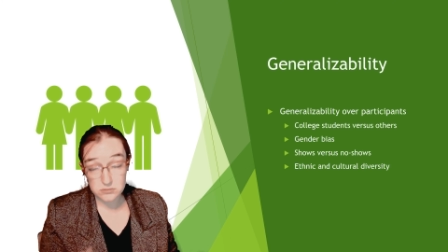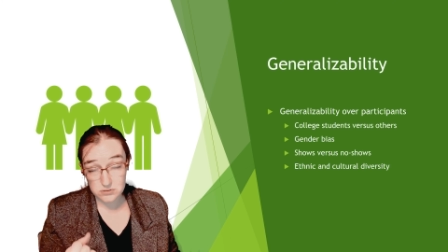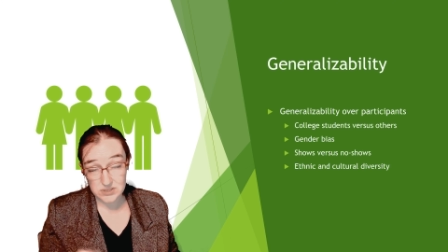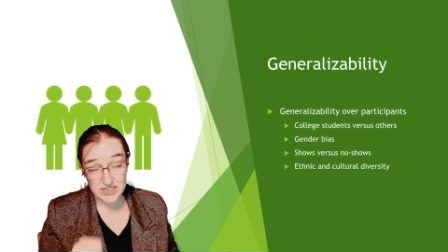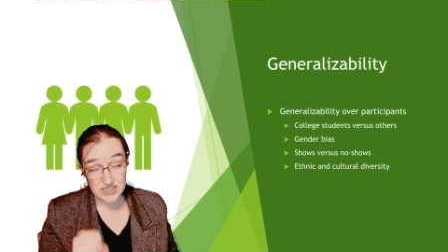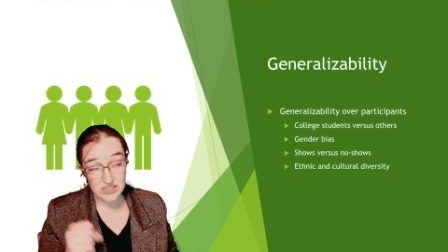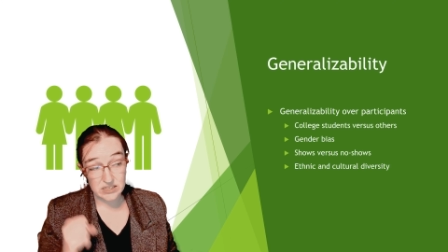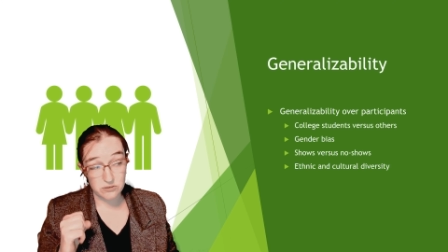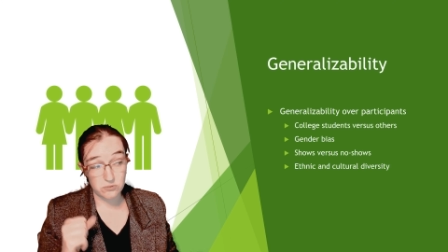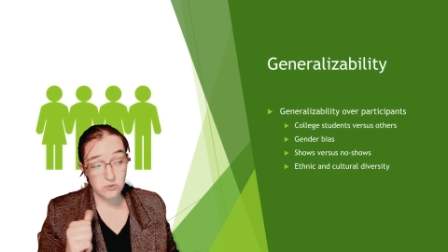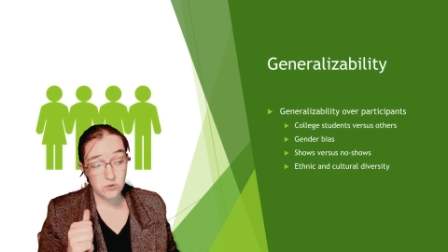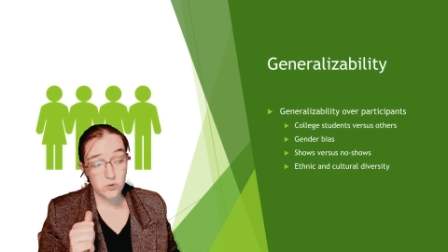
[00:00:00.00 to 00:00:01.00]
Like it
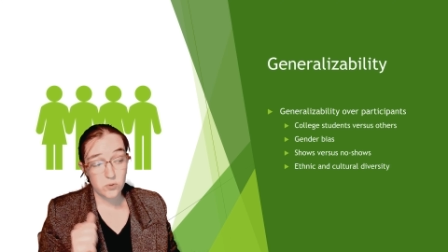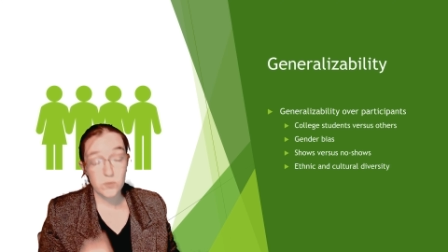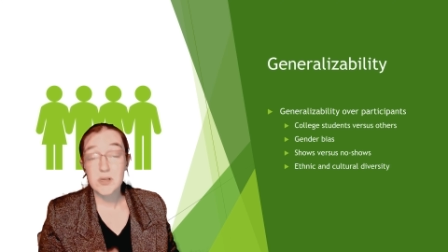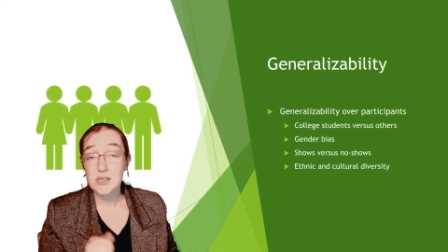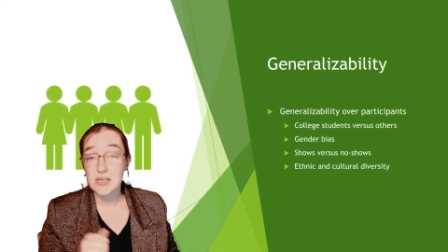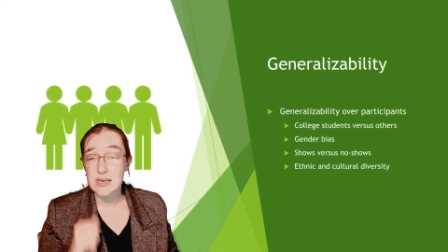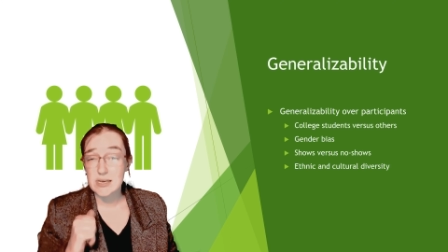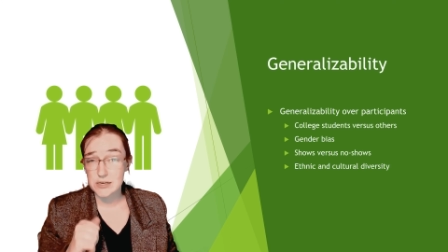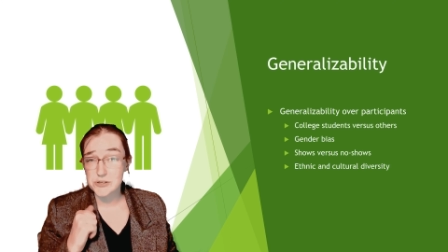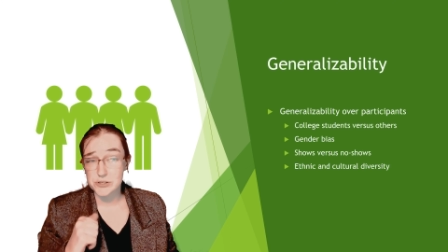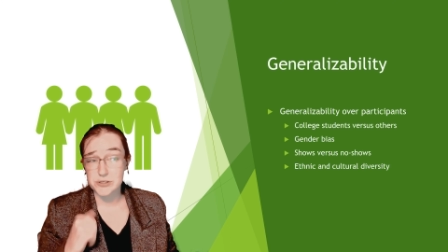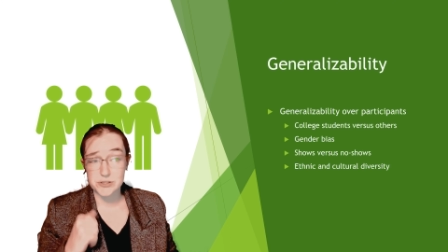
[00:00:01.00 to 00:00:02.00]
can really
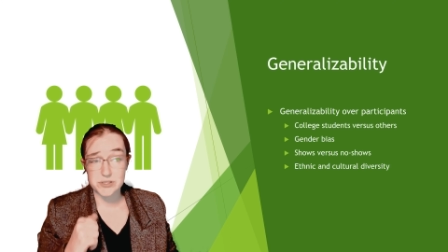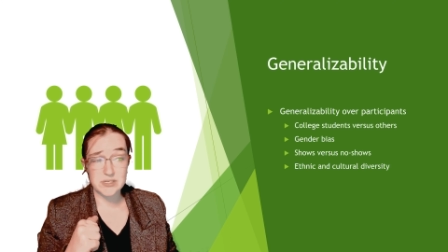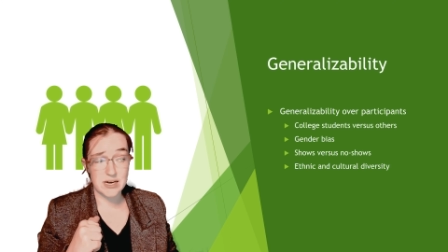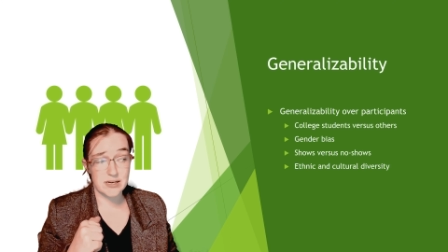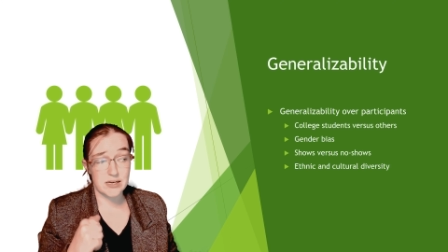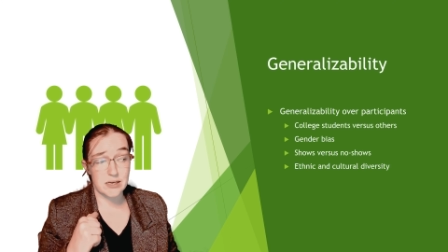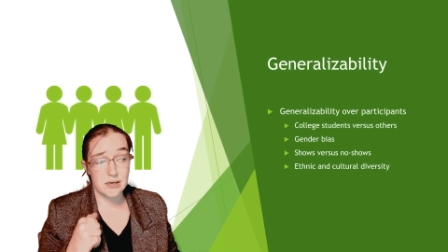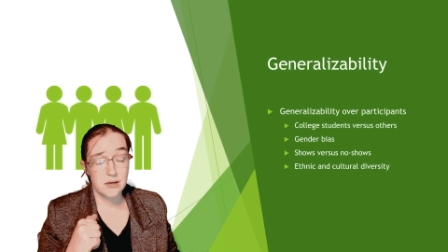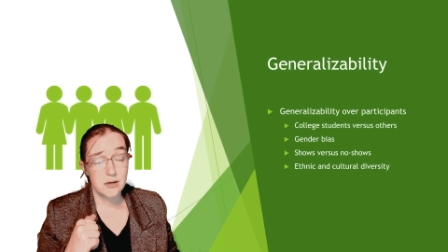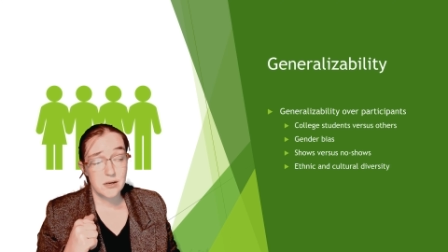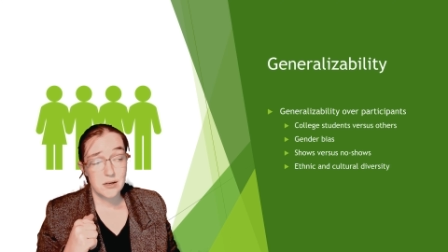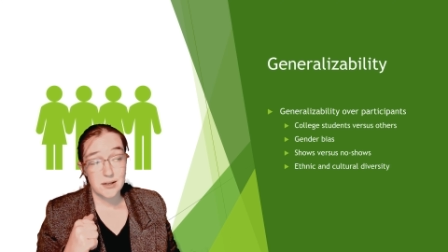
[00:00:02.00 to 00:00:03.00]
hinder your study
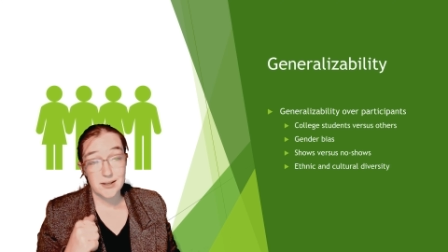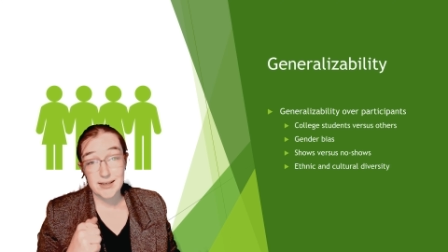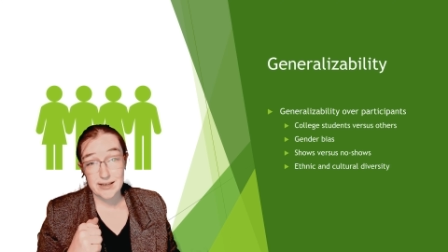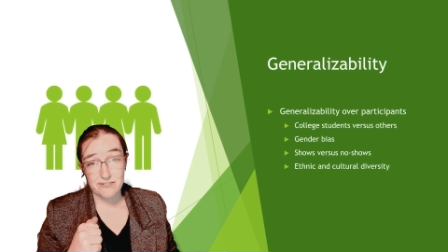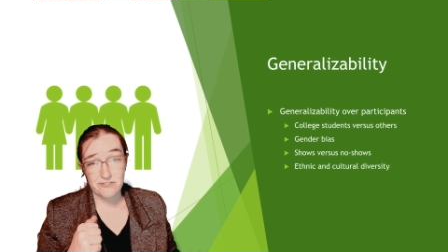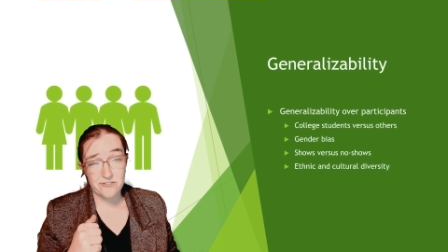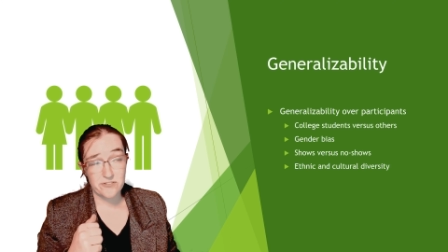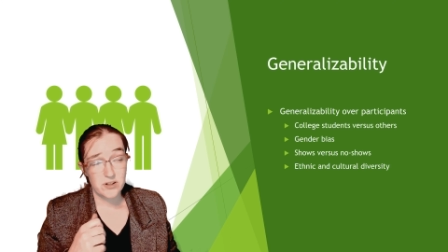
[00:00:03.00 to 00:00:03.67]
if